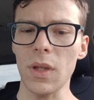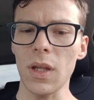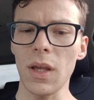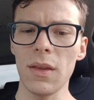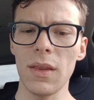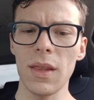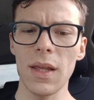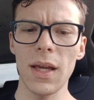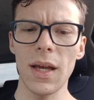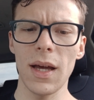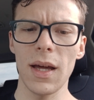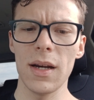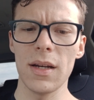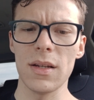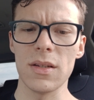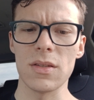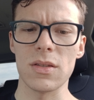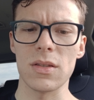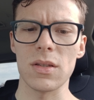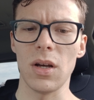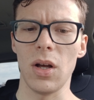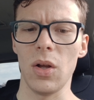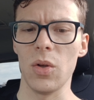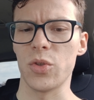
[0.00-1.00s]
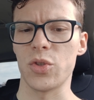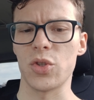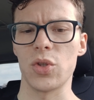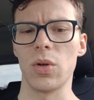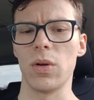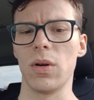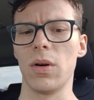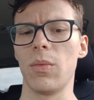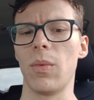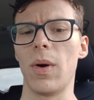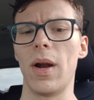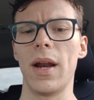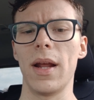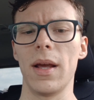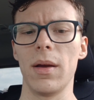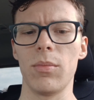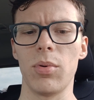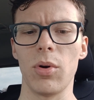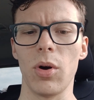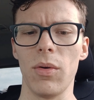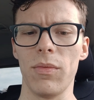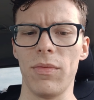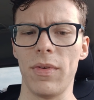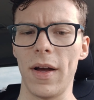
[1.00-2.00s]
think on his ultra running
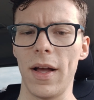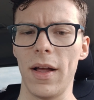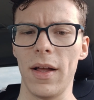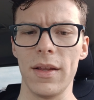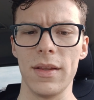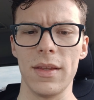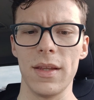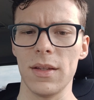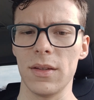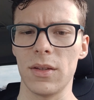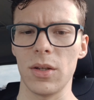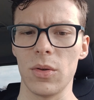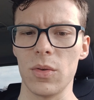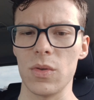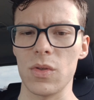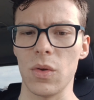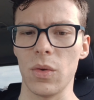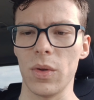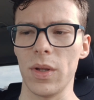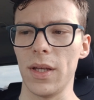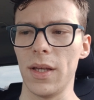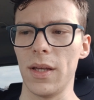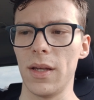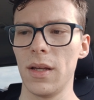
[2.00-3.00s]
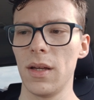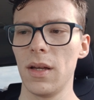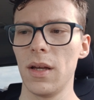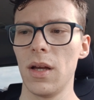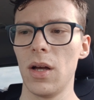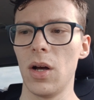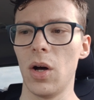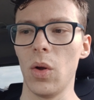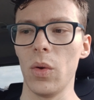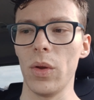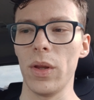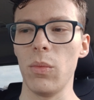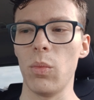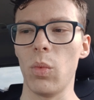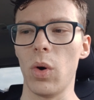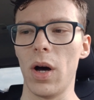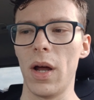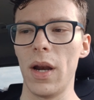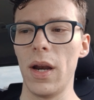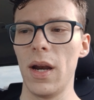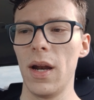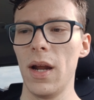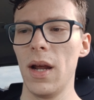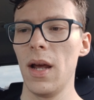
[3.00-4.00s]
profile, I think there was only
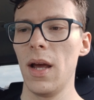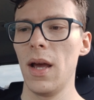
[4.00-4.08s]
one.